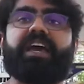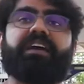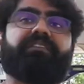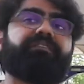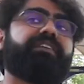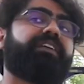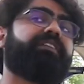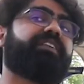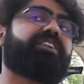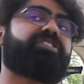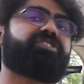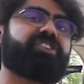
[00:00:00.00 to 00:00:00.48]

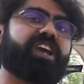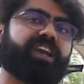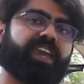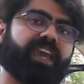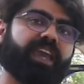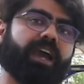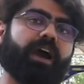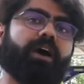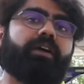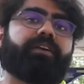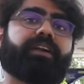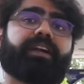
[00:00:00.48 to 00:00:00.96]
We were
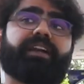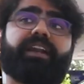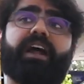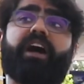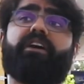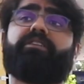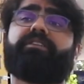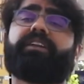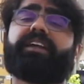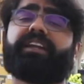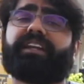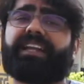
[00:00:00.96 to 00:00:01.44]
checking it
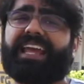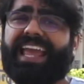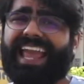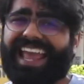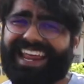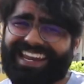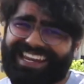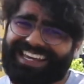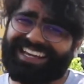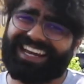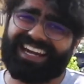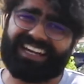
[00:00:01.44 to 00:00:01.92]
out in
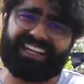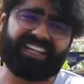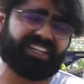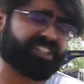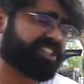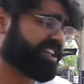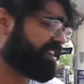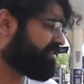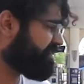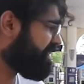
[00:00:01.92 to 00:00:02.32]
any condition.